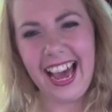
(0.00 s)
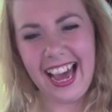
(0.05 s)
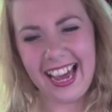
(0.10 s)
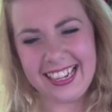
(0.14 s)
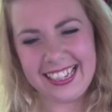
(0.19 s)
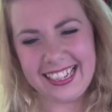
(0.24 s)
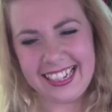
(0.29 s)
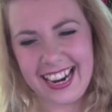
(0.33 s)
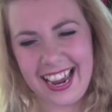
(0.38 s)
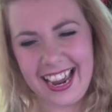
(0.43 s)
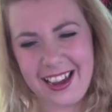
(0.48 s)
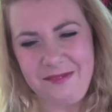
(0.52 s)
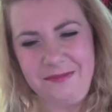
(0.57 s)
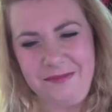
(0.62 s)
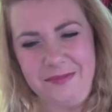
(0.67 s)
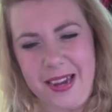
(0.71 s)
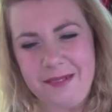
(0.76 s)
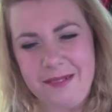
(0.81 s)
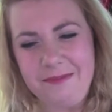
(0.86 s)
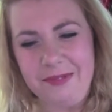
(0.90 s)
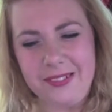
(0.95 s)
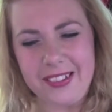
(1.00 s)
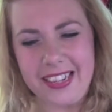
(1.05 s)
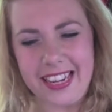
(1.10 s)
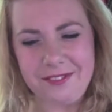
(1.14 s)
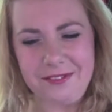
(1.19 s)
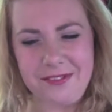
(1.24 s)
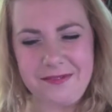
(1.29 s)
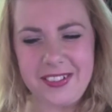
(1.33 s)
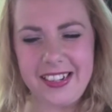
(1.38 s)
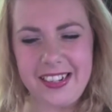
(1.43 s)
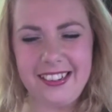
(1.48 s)
And people were
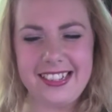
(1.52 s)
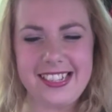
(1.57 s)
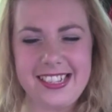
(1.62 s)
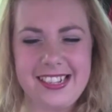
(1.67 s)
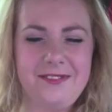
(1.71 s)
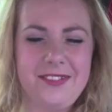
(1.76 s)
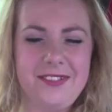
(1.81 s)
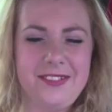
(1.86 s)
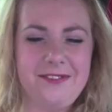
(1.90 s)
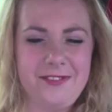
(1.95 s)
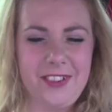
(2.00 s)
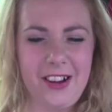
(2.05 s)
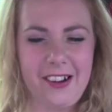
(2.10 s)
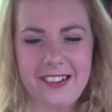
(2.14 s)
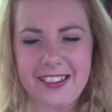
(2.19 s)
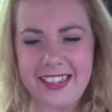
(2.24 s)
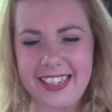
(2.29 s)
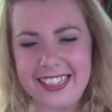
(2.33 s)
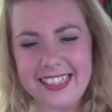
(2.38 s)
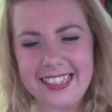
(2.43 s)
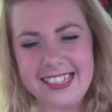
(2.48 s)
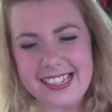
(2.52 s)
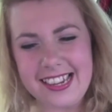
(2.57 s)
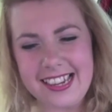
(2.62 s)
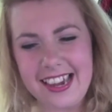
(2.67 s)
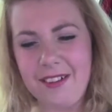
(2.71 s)
giving me lots of advice.